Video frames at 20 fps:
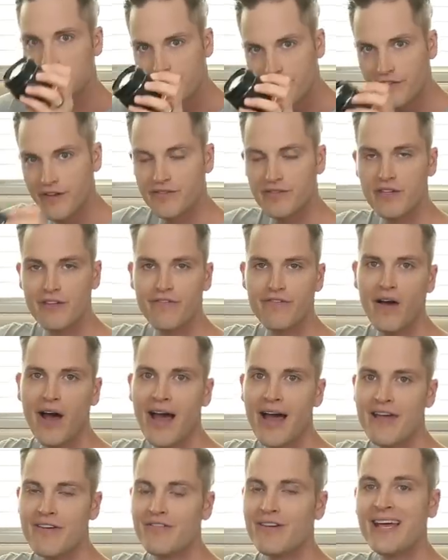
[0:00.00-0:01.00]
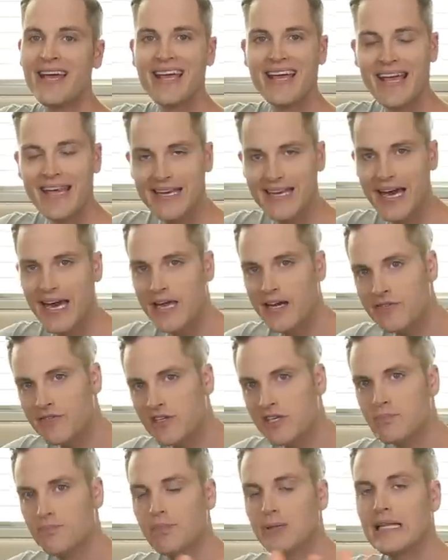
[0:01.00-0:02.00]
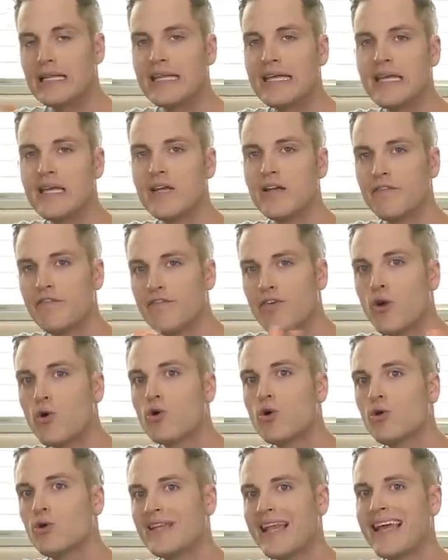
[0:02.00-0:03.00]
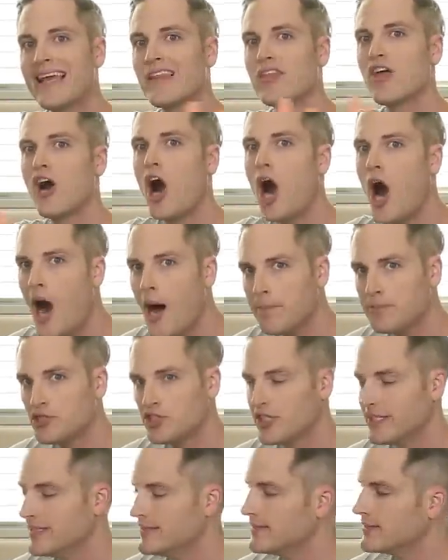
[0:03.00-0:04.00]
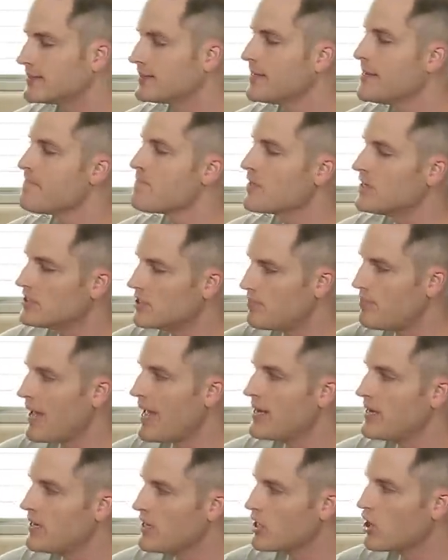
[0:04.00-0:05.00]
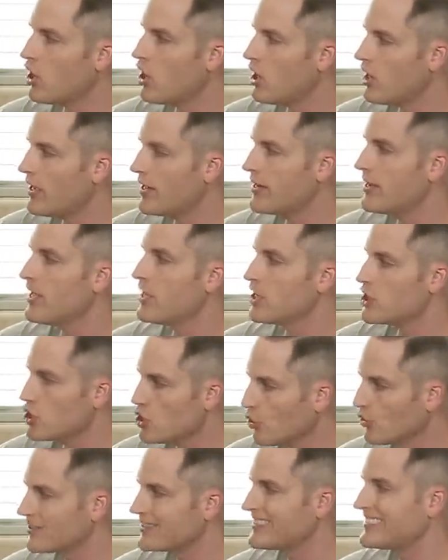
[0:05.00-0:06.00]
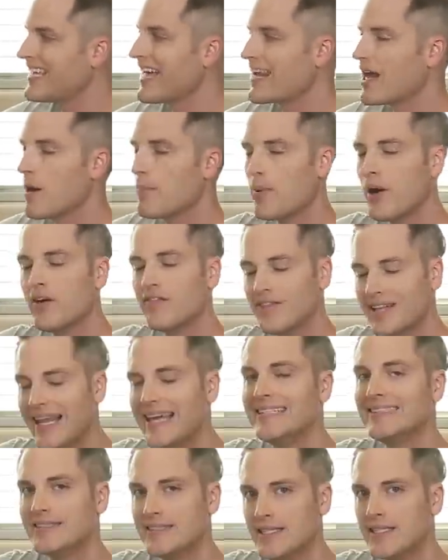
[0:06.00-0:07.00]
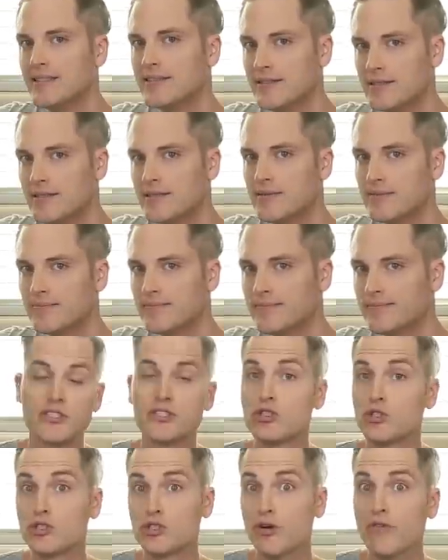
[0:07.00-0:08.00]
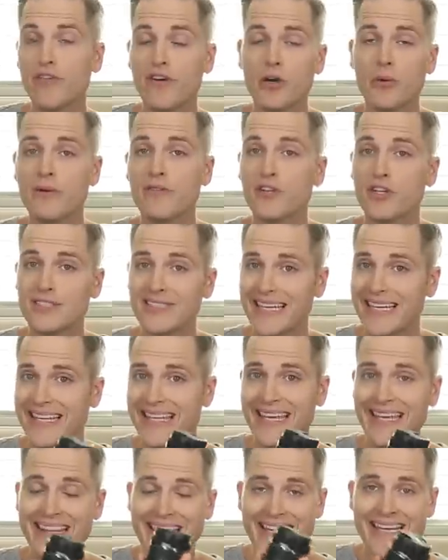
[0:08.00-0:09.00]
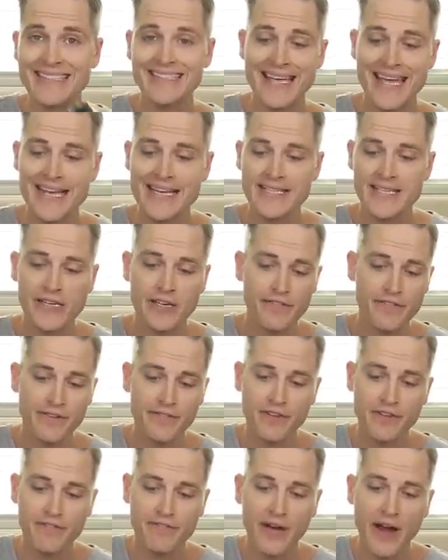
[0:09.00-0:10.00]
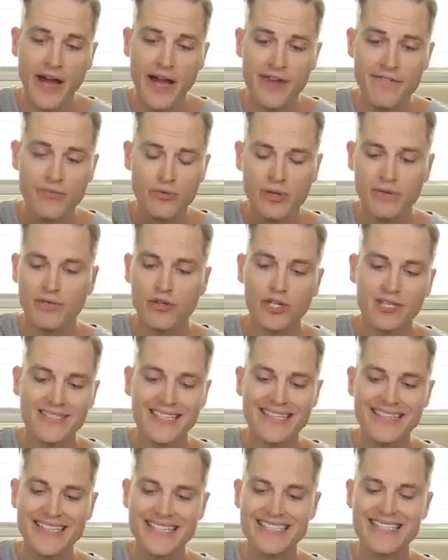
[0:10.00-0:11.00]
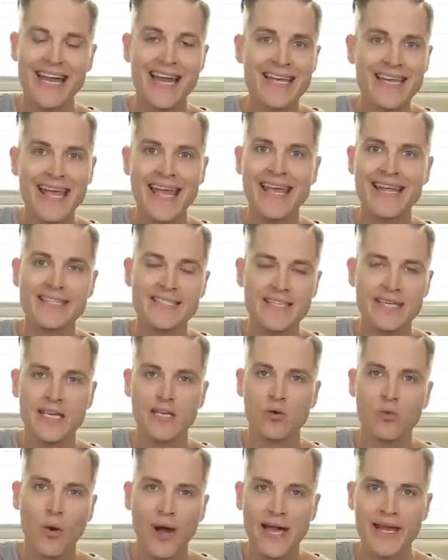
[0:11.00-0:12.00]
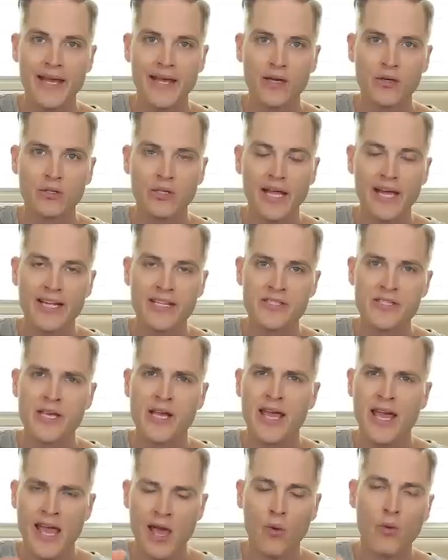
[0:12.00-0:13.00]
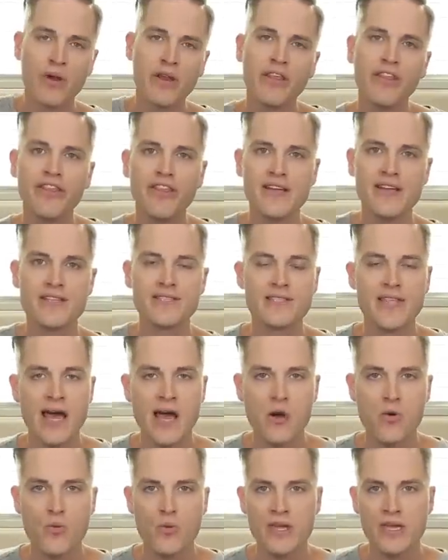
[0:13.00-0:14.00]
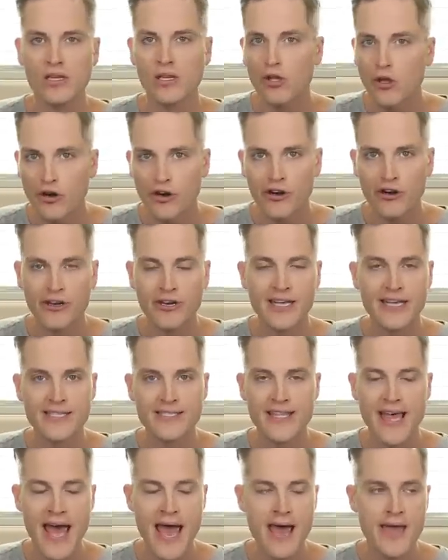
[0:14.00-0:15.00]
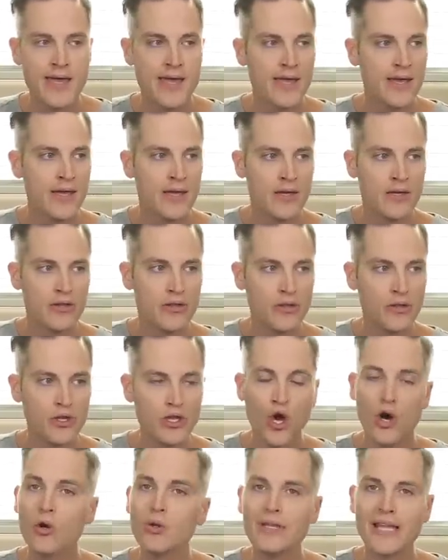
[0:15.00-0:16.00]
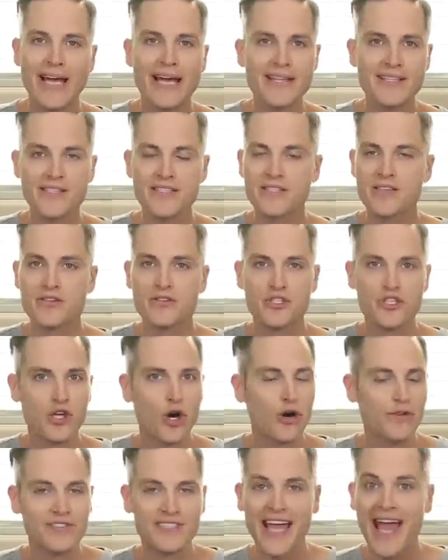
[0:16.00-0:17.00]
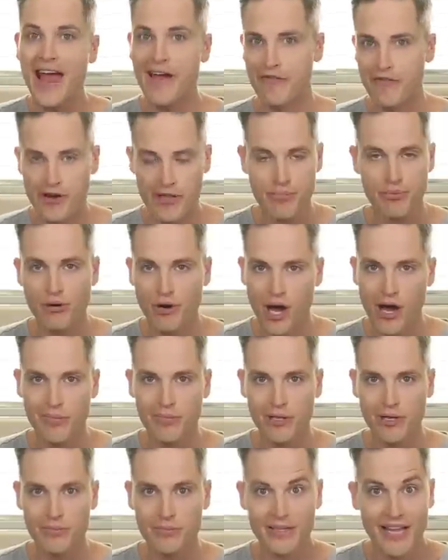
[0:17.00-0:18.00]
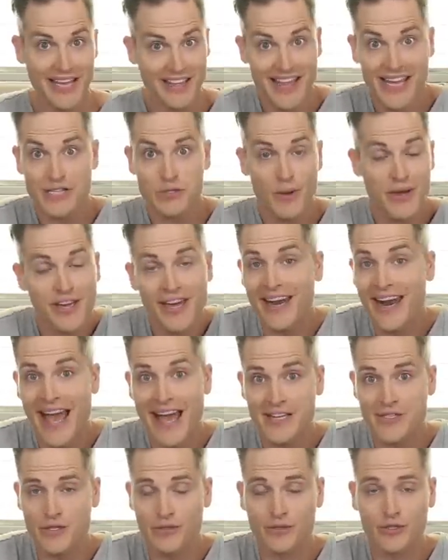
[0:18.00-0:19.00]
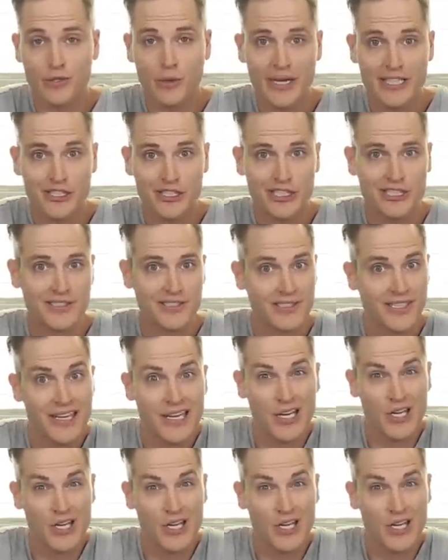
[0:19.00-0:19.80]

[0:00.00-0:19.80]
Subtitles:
to 55 and kind of complete focal length options depending on your setup of lenses. So far we've looked at a kit lens 18 to 55. We've looked at the 10 to 18 wide angle lens. And one of the things that we learn is that no lens solves every problem. Like, that's why you gotta ask those questions.